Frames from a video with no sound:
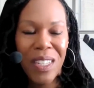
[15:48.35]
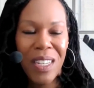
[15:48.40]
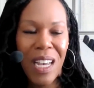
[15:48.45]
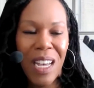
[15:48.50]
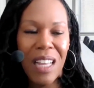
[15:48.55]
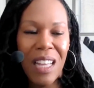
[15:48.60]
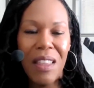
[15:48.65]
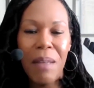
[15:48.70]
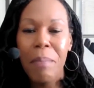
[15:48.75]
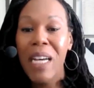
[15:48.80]

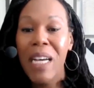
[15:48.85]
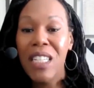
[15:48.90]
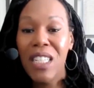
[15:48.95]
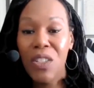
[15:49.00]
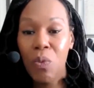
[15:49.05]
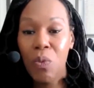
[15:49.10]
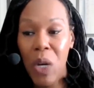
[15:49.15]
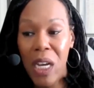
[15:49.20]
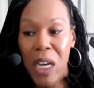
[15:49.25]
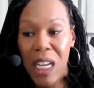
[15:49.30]
and the best
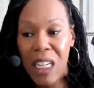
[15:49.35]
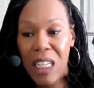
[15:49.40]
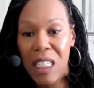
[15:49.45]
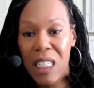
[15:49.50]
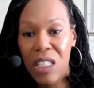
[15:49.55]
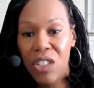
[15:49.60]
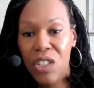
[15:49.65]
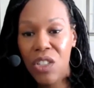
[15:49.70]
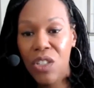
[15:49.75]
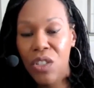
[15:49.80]
ways
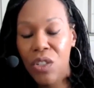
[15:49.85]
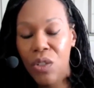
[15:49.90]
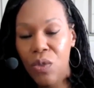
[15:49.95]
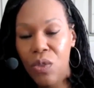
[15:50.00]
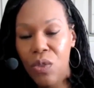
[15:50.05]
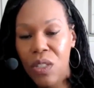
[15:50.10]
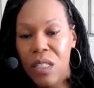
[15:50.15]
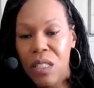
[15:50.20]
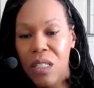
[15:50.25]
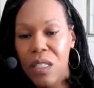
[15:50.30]
to
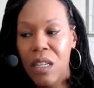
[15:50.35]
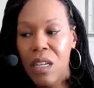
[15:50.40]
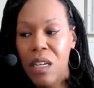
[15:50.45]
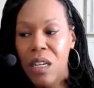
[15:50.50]
use it,